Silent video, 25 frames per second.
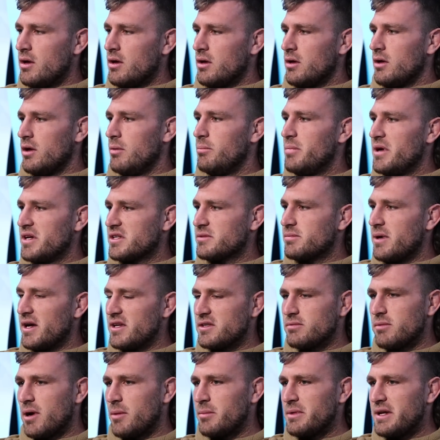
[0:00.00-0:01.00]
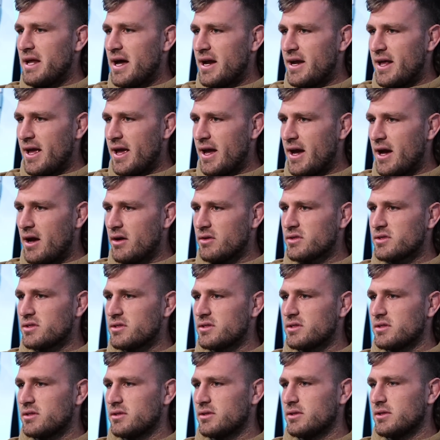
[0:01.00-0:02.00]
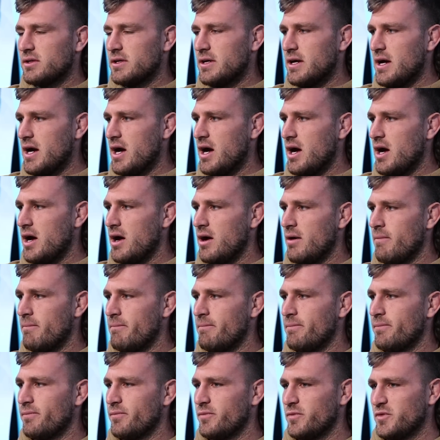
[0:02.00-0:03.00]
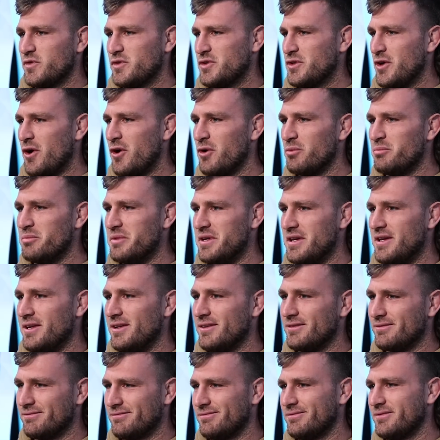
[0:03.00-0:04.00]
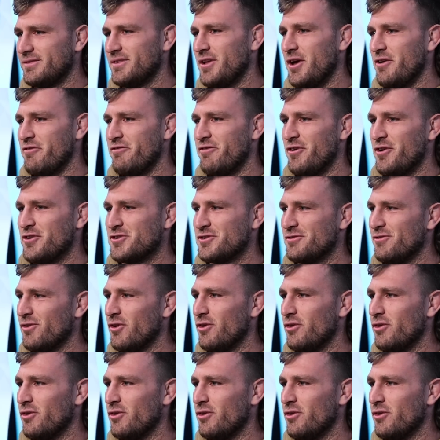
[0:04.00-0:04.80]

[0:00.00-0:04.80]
best mate's mum and dad house, sold me. First of all,